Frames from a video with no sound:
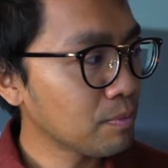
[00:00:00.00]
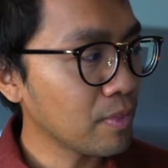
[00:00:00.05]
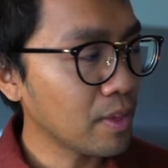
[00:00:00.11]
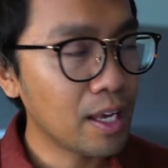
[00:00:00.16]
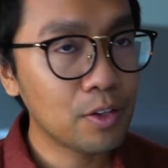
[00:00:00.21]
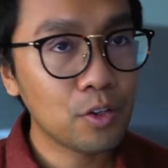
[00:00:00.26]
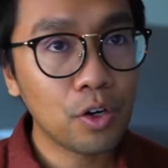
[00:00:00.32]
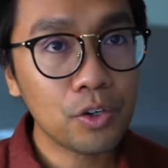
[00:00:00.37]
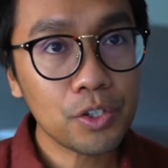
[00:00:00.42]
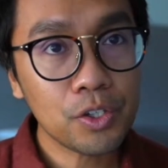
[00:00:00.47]

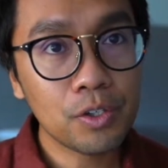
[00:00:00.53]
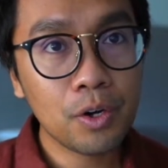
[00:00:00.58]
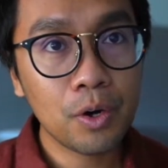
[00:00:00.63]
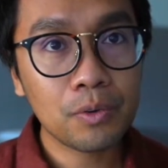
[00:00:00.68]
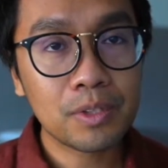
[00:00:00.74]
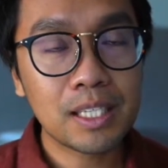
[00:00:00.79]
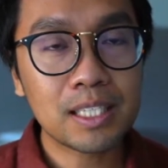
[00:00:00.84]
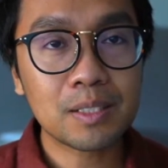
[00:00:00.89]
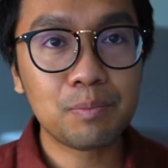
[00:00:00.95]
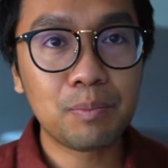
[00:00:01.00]
And you know,
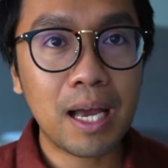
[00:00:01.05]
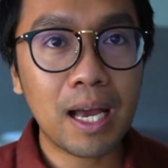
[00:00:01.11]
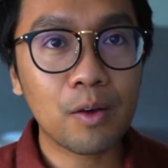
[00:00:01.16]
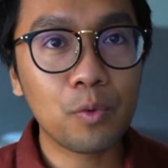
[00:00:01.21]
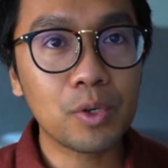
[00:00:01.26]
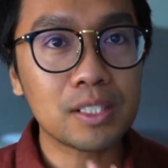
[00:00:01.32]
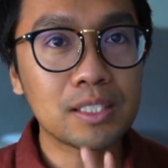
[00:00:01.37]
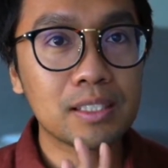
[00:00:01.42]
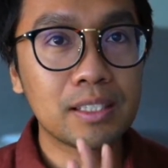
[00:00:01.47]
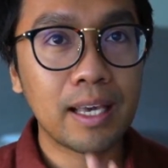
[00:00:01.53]
this bag
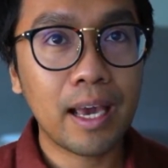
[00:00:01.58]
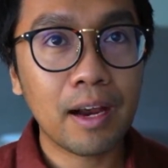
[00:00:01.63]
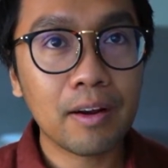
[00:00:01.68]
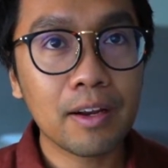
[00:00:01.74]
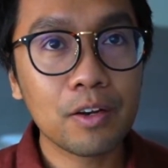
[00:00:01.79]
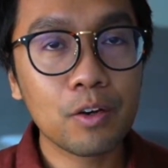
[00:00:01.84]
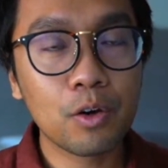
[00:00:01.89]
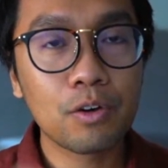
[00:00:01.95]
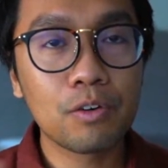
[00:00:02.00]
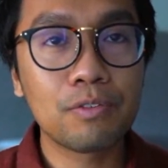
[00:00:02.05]
was
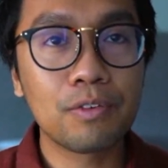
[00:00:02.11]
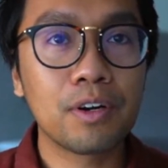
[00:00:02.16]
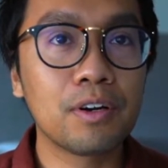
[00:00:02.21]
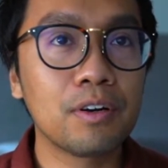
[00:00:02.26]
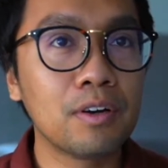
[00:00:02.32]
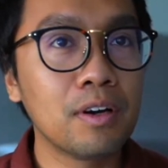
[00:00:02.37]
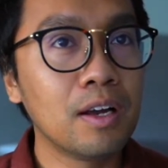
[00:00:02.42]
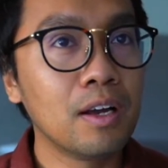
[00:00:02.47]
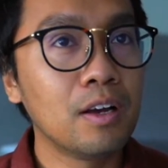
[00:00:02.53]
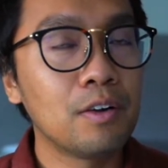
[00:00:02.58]
carried
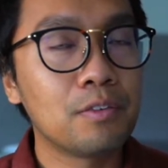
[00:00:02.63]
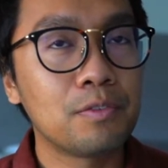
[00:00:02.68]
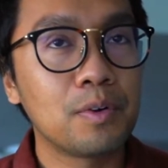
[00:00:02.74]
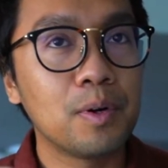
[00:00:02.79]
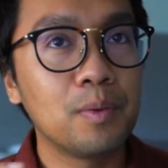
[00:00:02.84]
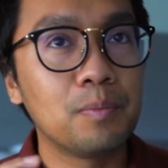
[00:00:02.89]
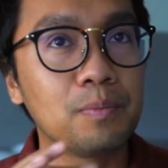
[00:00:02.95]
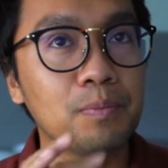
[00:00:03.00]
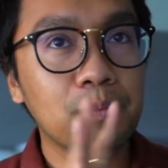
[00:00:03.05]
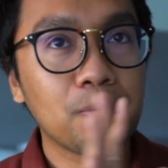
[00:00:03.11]
over
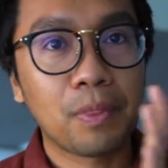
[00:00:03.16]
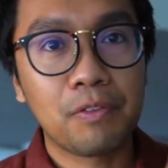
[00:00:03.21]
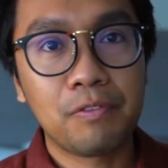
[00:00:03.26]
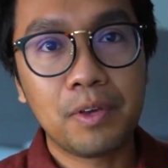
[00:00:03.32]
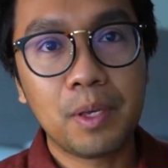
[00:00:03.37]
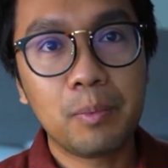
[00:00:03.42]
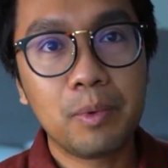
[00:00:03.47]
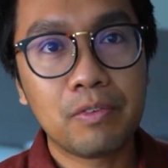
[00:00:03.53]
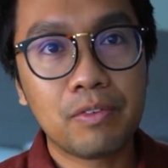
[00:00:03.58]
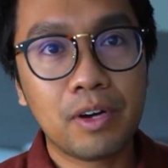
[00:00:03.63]
from
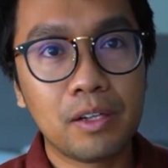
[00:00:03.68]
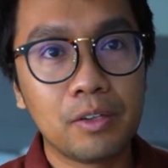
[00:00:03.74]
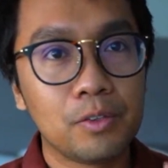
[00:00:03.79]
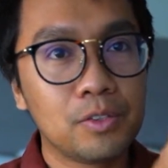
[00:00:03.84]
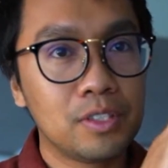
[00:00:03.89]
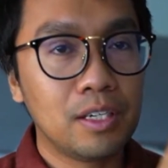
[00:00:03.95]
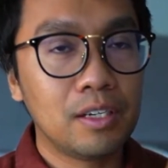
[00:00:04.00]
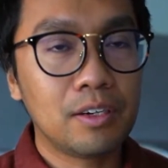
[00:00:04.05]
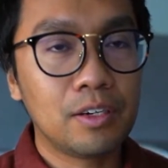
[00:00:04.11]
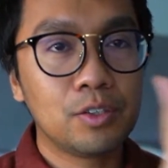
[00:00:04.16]
Phoebe
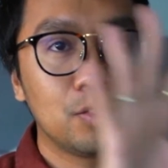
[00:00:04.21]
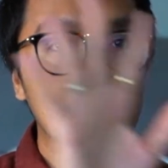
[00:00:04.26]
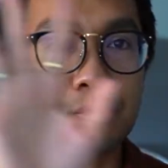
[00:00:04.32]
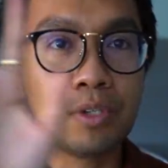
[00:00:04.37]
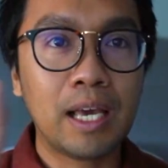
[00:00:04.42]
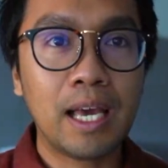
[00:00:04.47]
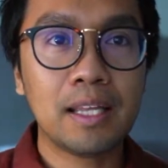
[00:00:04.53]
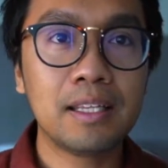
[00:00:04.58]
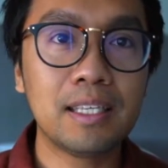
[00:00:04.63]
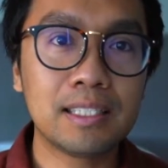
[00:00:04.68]
Philo's era to Hedy